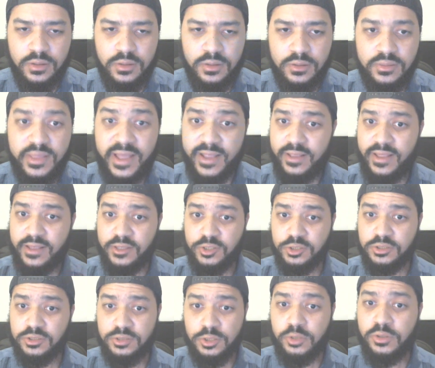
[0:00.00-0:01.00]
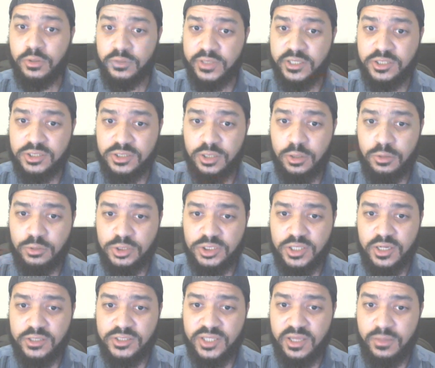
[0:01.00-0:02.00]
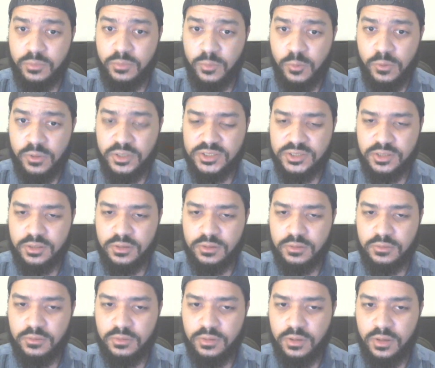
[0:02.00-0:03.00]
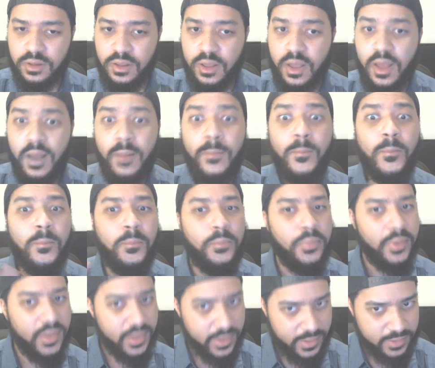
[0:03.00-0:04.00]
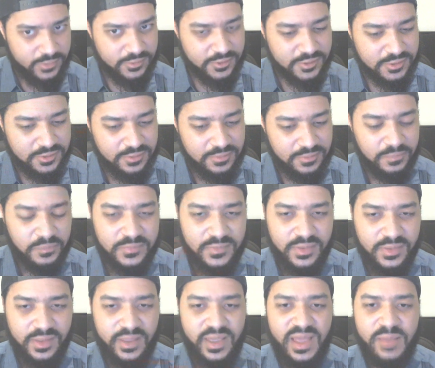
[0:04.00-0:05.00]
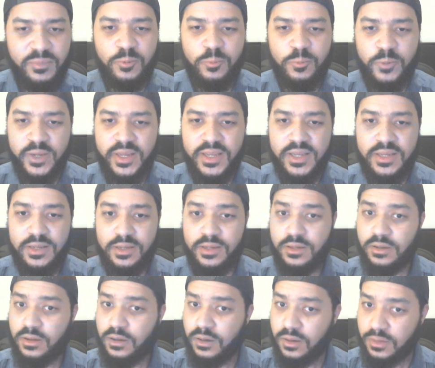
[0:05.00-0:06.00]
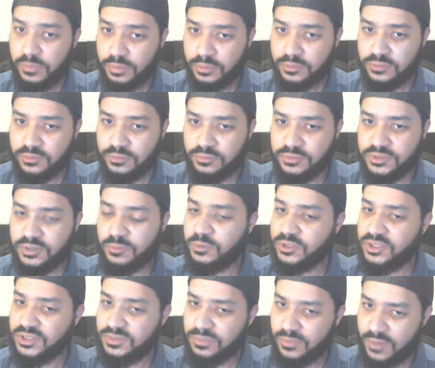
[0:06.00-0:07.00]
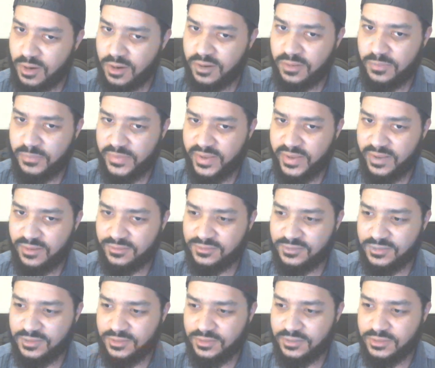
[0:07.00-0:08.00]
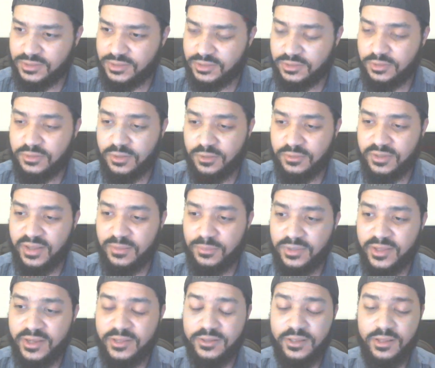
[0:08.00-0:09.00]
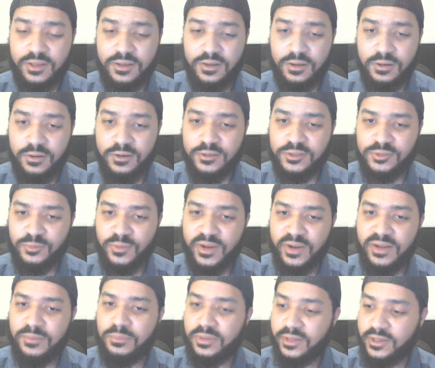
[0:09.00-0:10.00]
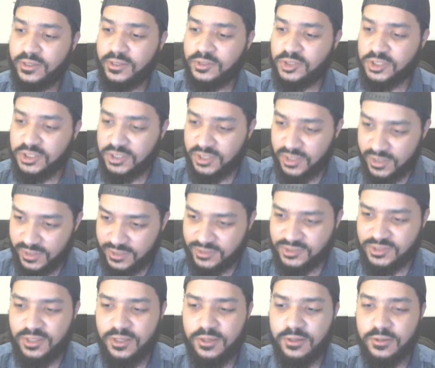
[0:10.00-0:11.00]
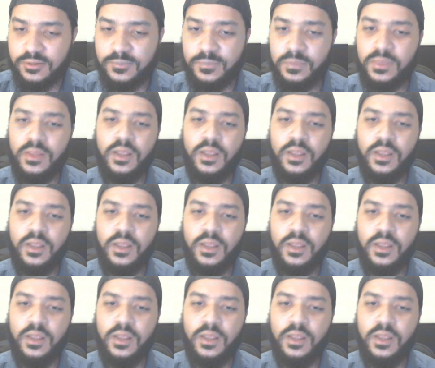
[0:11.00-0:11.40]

Like, they stole Shantae Moore's song. But Anne Marie and her producer was smart about this. They played their cards right and played chess here.